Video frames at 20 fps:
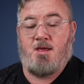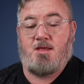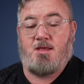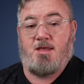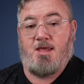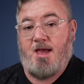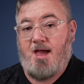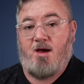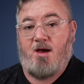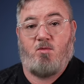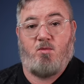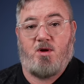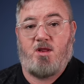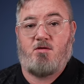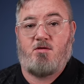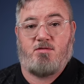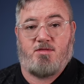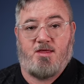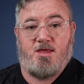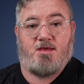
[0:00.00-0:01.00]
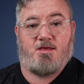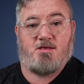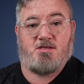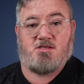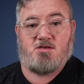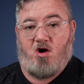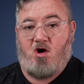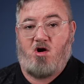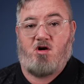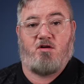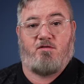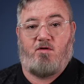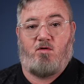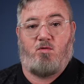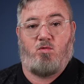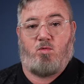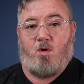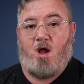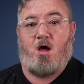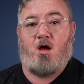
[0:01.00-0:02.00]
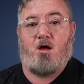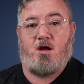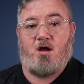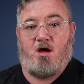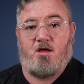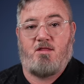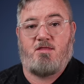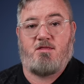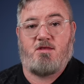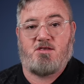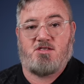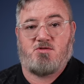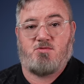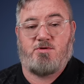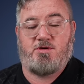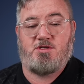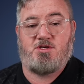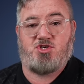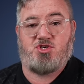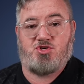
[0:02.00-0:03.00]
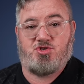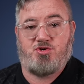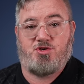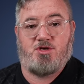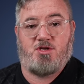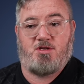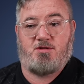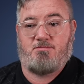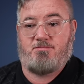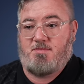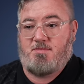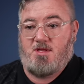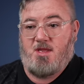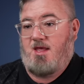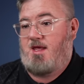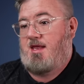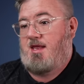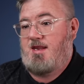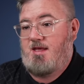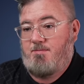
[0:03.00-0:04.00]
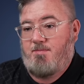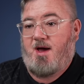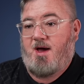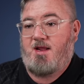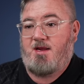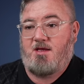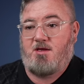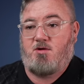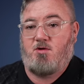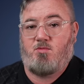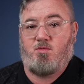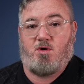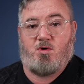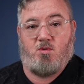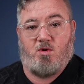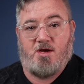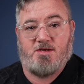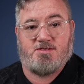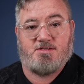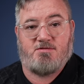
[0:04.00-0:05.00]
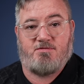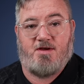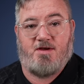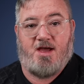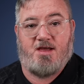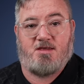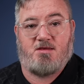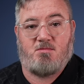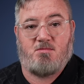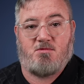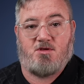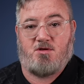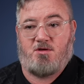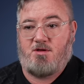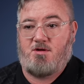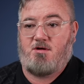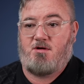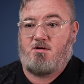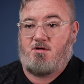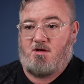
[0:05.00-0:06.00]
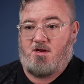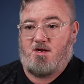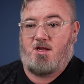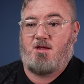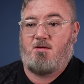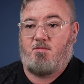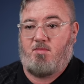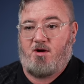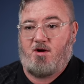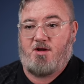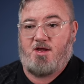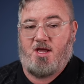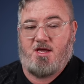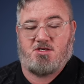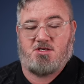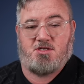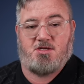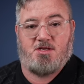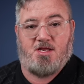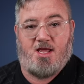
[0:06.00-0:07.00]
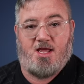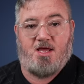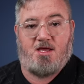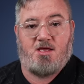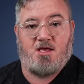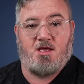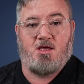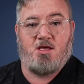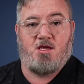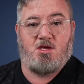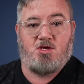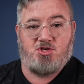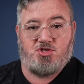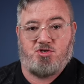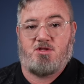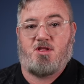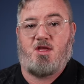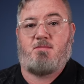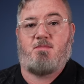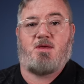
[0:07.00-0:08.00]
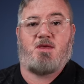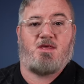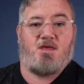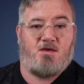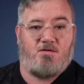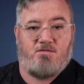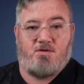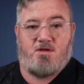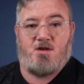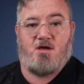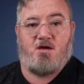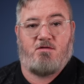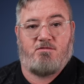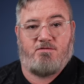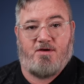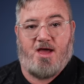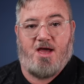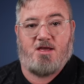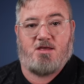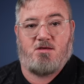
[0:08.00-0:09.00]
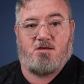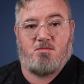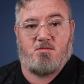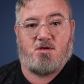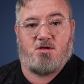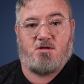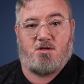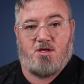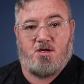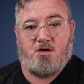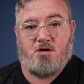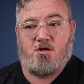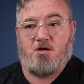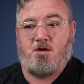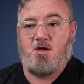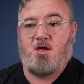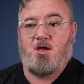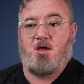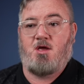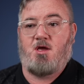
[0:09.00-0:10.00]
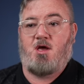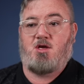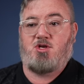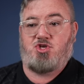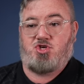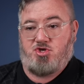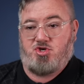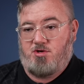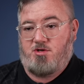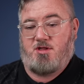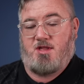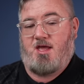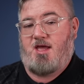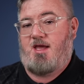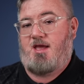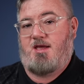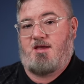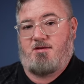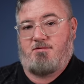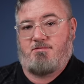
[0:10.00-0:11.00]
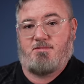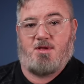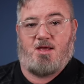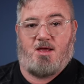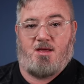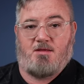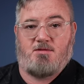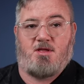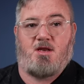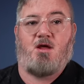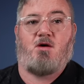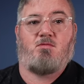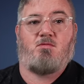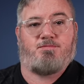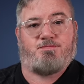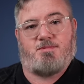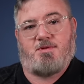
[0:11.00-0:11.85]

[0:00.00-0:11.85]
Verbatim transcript: yeah, what do you think? Is Carnival wrong on this one? Should anybody who requests a vacuum cleaner on embarkation day should they be given a vacuum cleaner? should they, you know,